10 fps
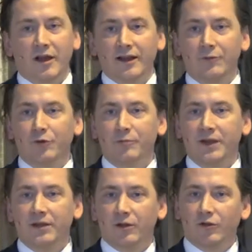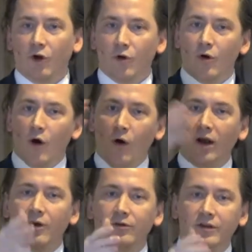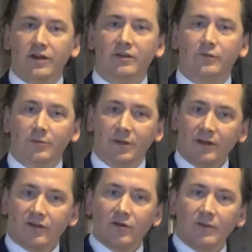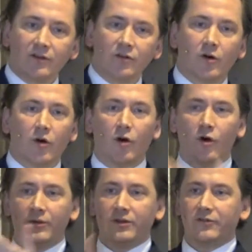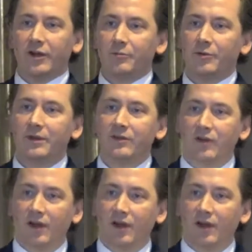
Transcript: That would mean go all out, either with military means or with development means,